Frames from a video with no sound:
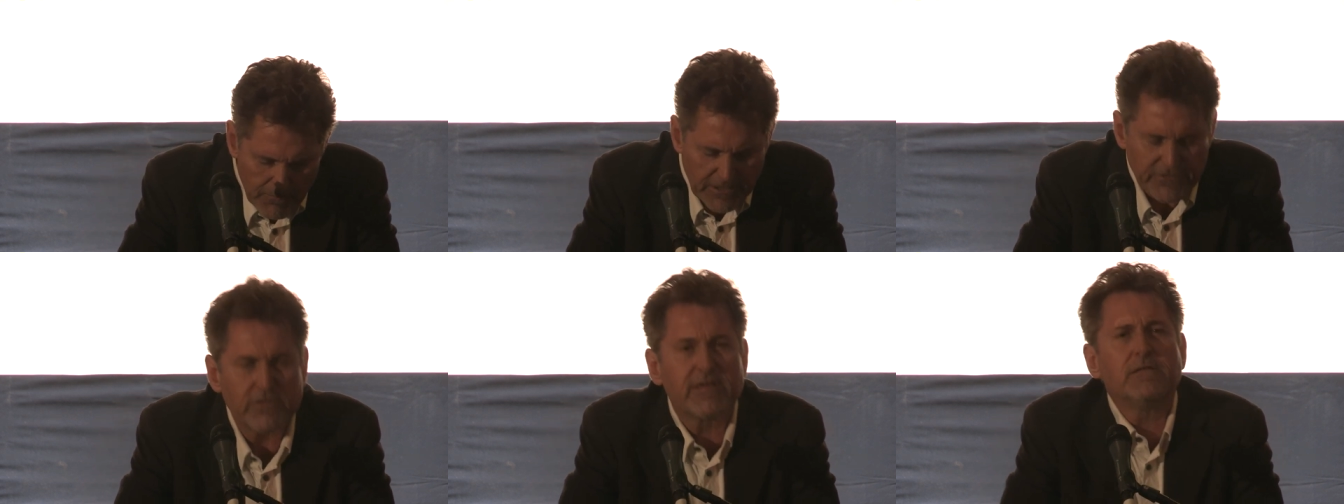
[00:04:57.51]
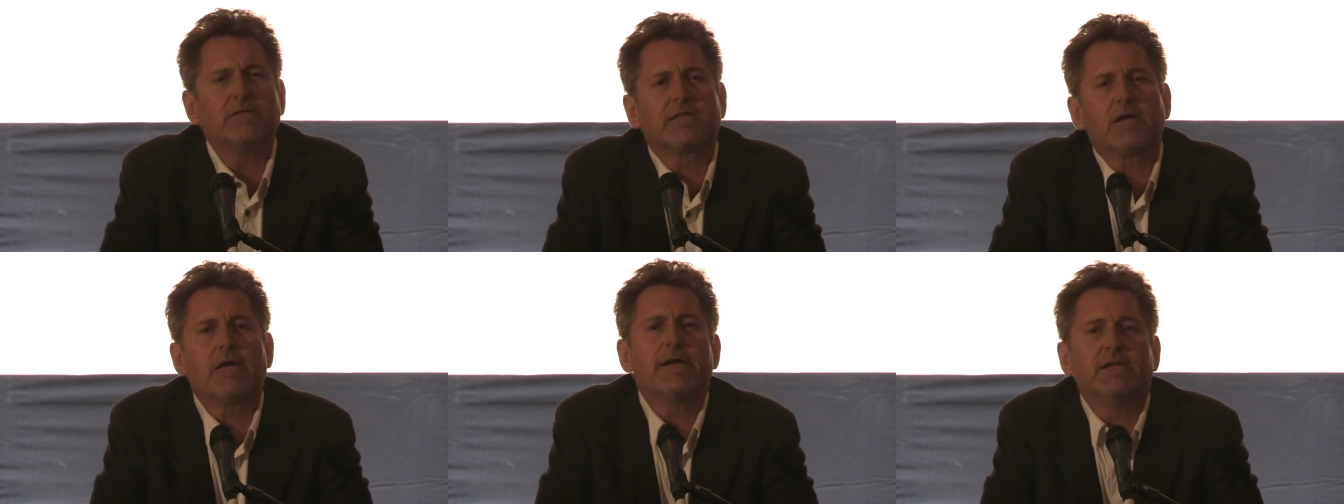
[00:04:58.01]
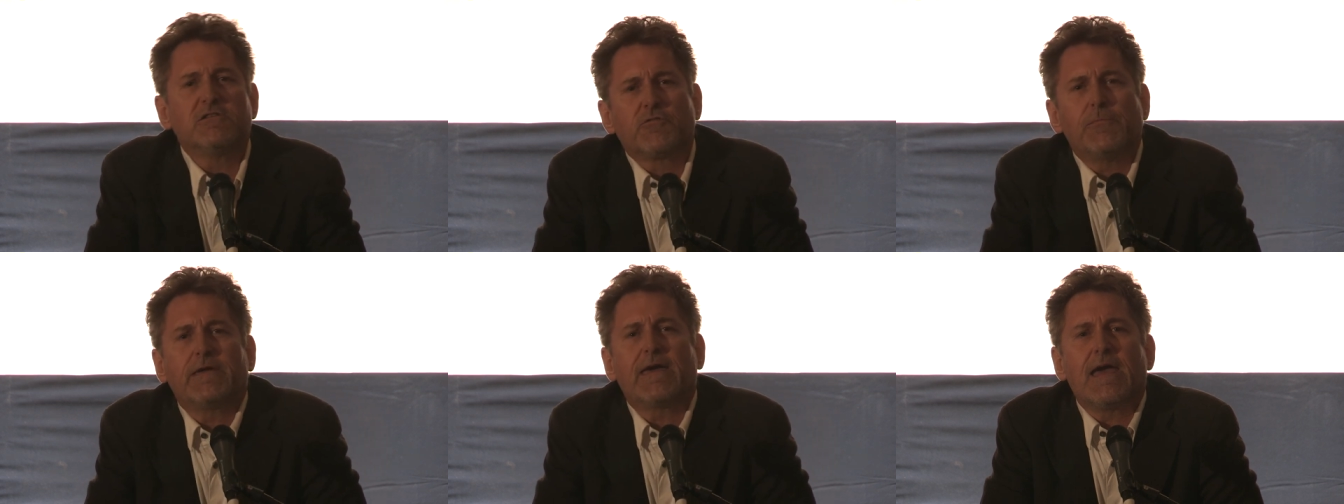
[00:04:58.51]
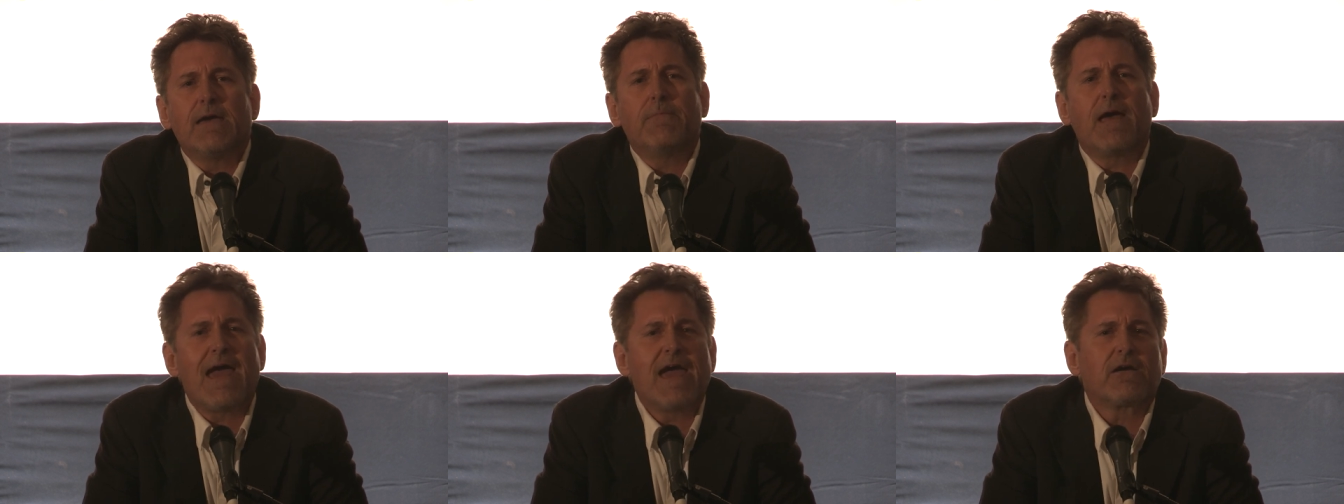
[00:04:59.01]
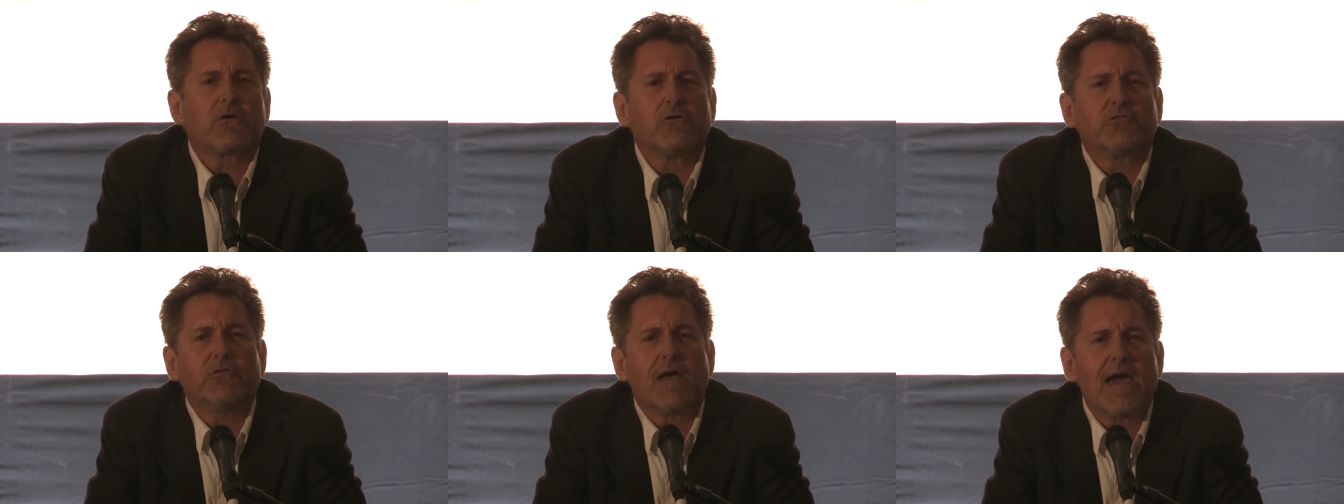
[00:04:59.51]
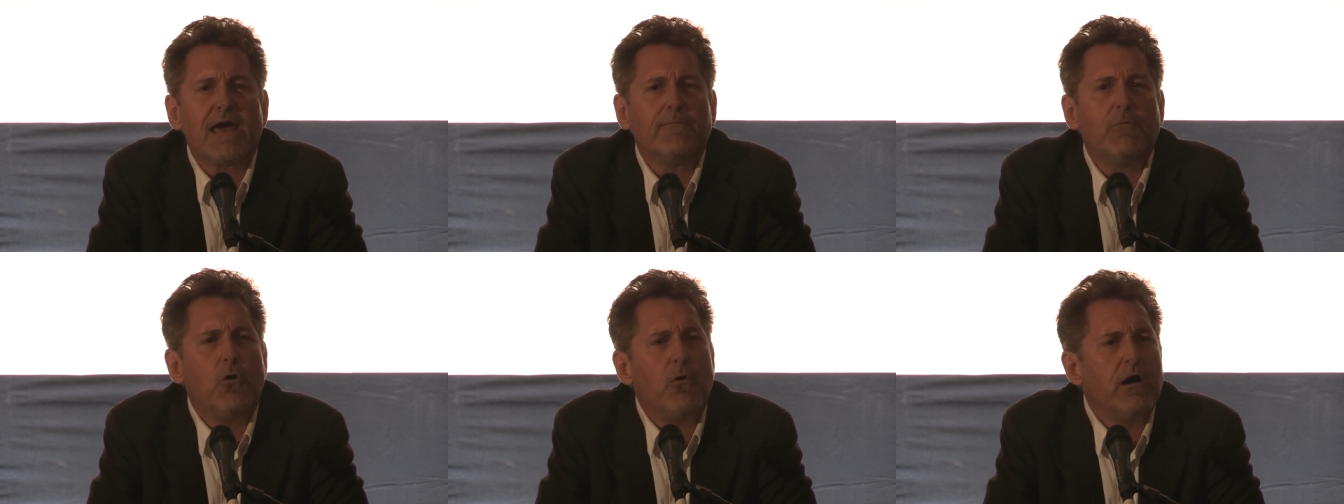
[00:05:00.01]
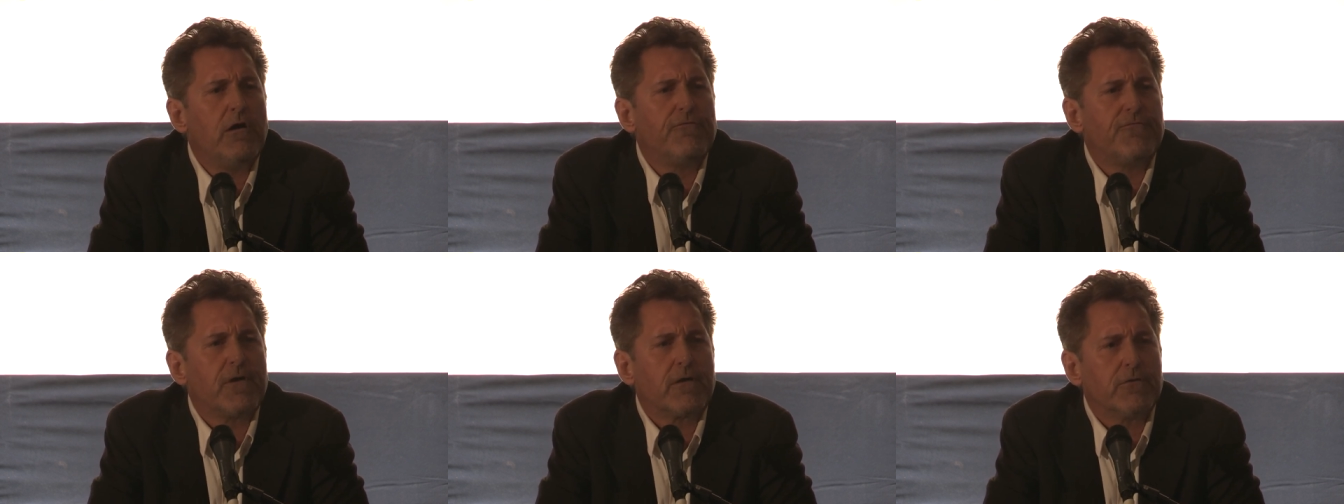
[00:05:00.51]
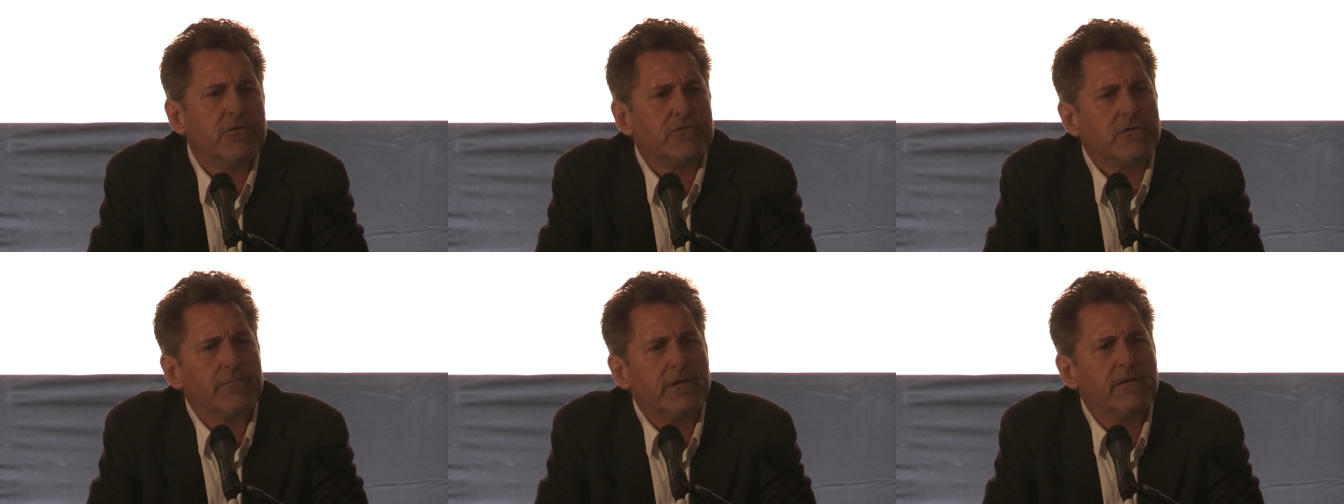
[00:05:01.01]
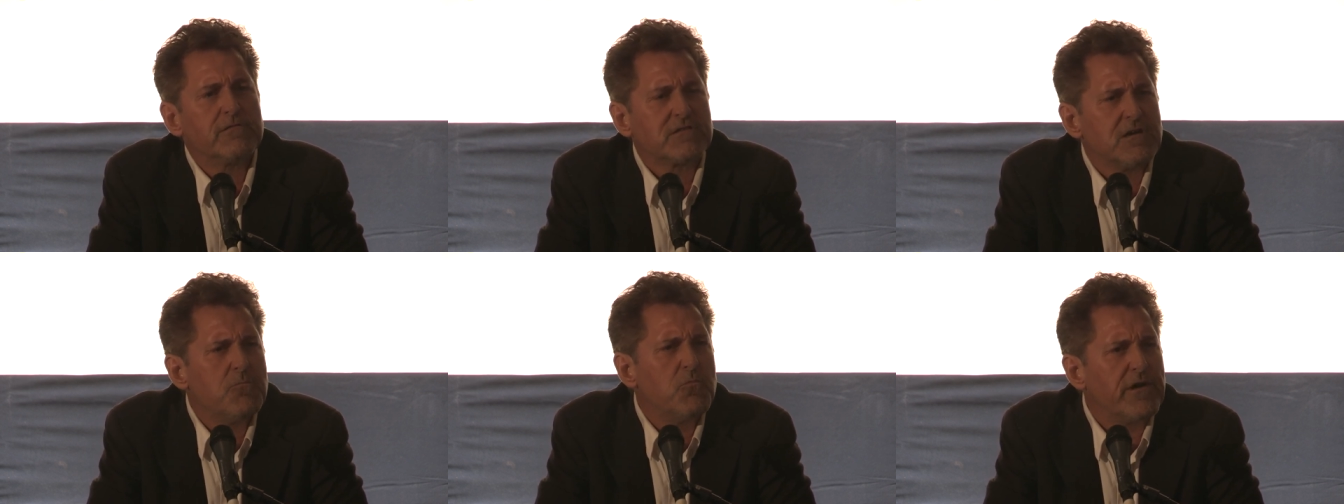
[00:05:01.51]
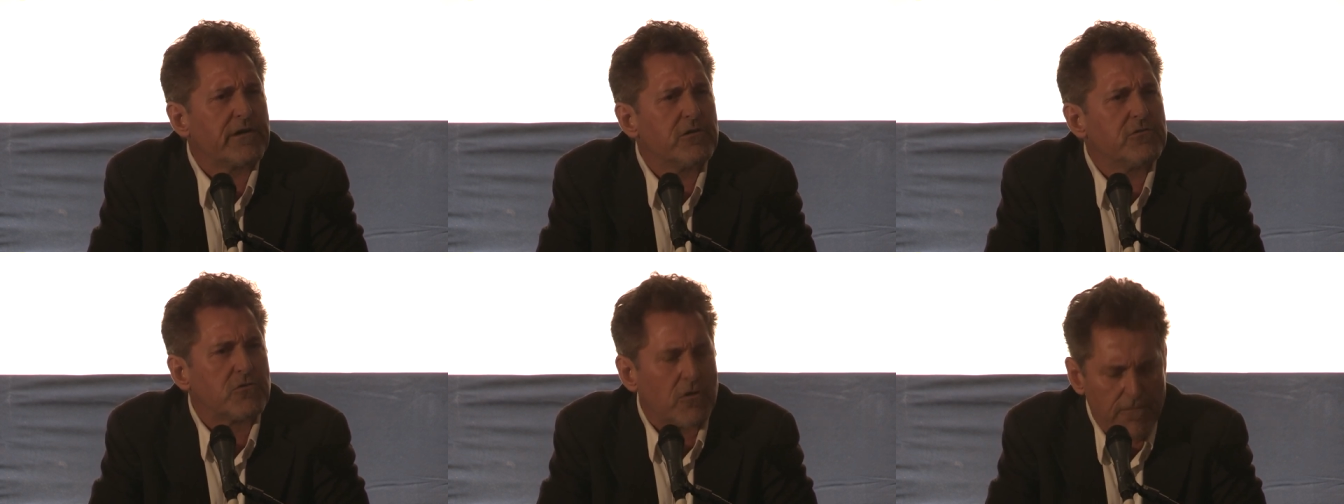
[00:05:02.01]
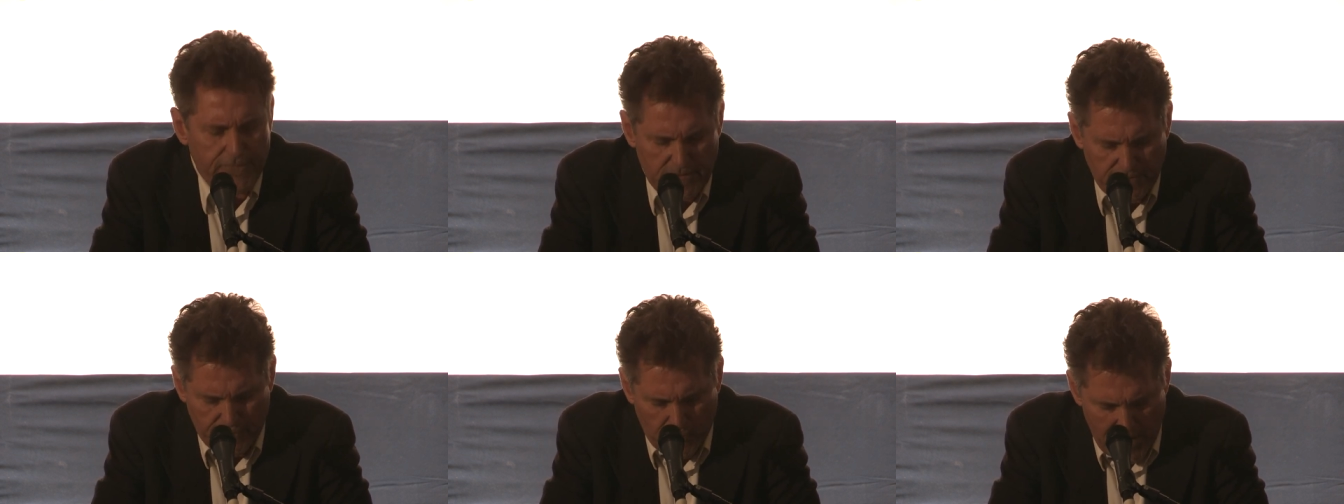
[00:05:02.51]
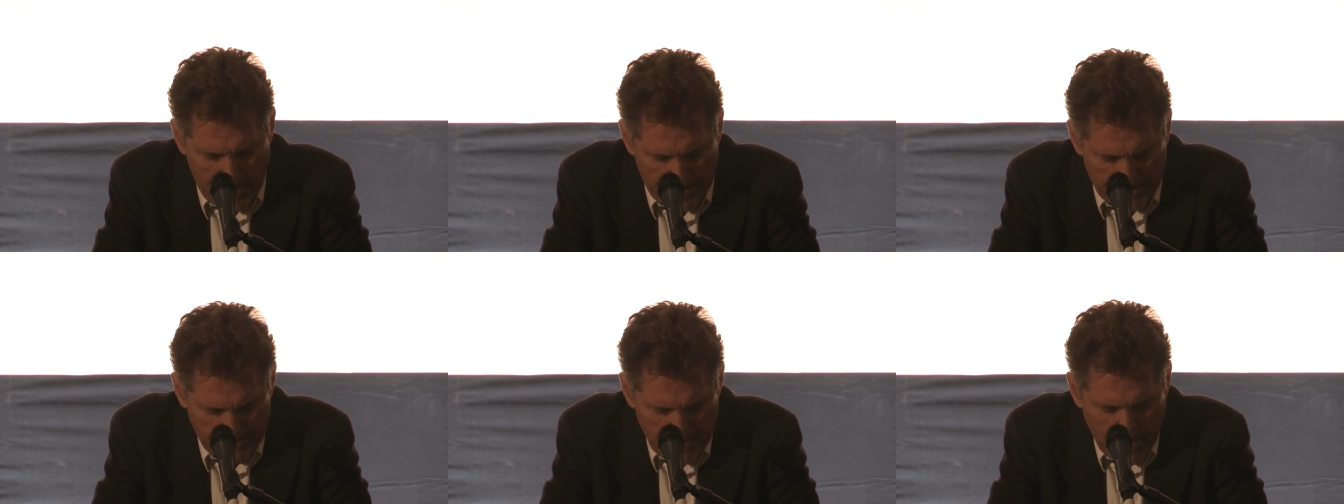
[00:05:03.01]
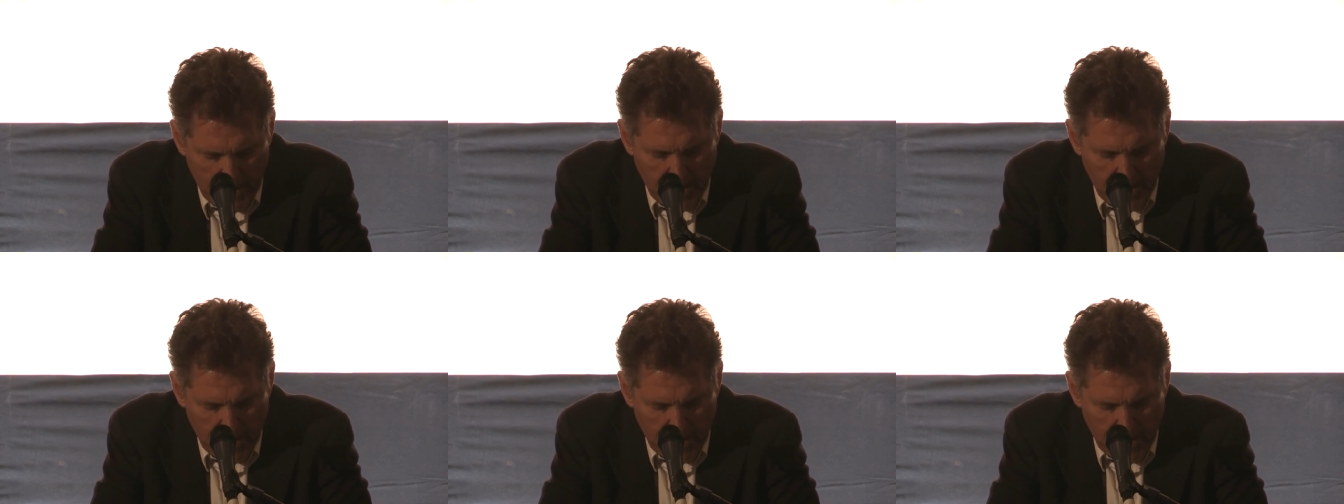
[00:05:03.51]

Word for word: But utilitarianism became anchored to animal welfarism in a somewhat conservative way.